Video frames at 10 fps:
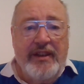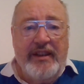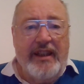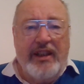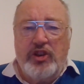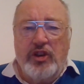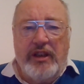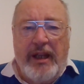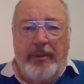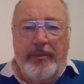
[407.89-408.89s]
Now that
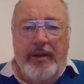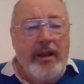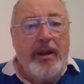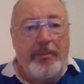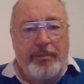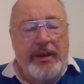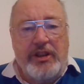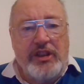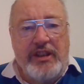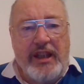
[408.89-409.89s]
shouldn't happen, but
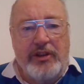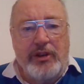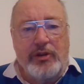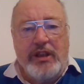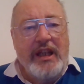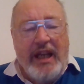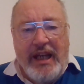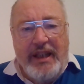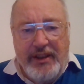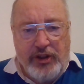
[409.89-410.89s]
it's St Andrews
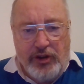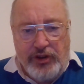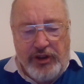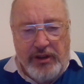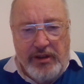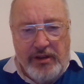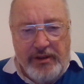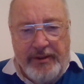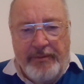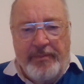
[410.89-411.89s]
and it does.
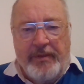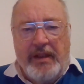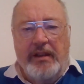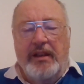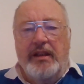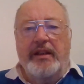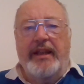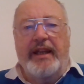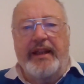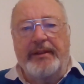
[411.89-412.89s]

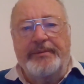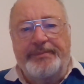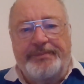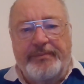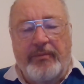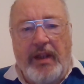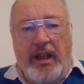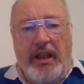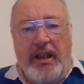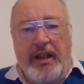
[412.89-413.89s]
Now
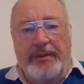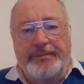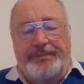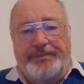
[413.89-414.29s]
then,